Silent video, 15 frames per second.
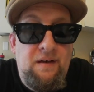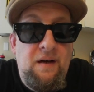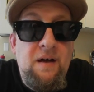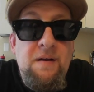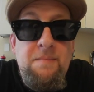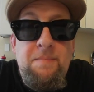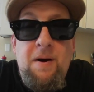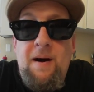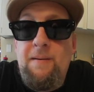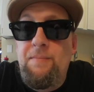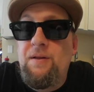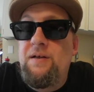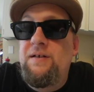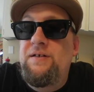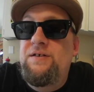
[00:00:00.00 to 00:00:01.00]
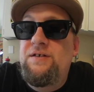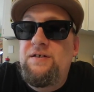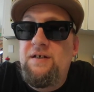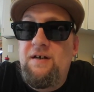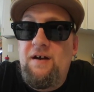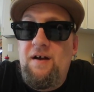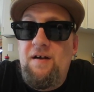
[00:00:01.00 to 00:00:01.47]

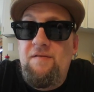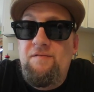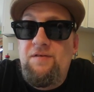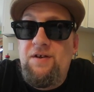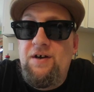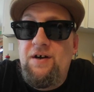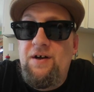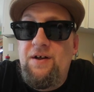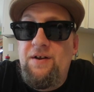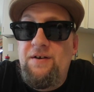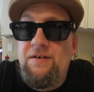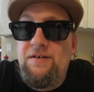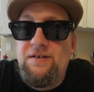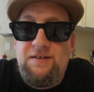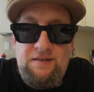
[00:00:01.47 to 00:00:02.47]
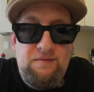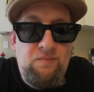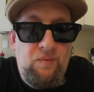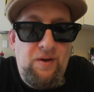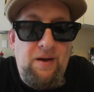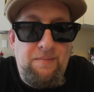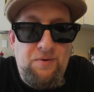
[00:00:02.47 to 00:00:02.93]
unpublished, I've done this
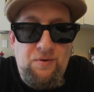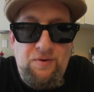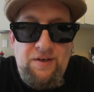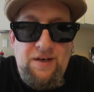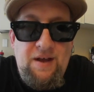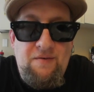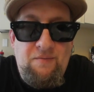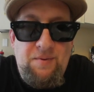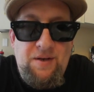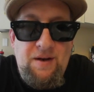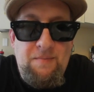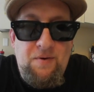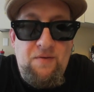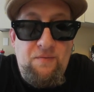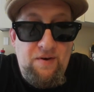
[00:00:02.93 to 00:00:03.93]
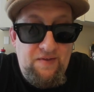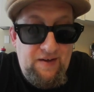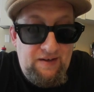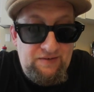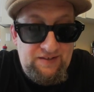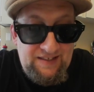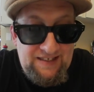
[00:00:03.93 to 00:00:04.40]
one I'm doing today will be number
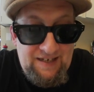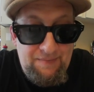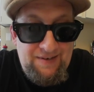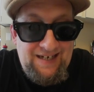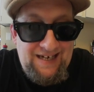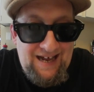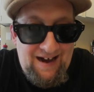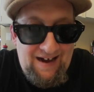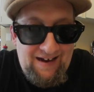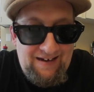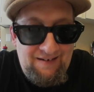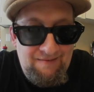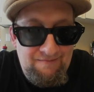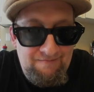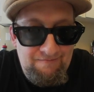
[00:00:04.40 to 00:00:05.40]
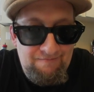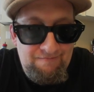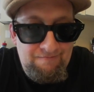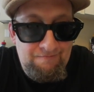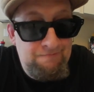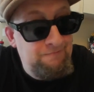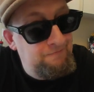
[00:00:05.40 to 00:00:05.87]
3079.
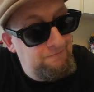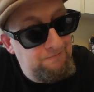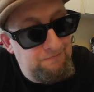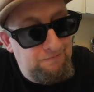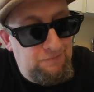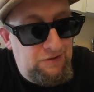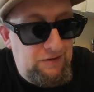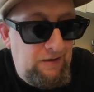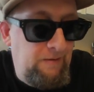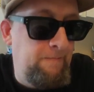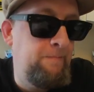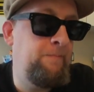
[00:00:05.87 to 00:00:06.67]
So,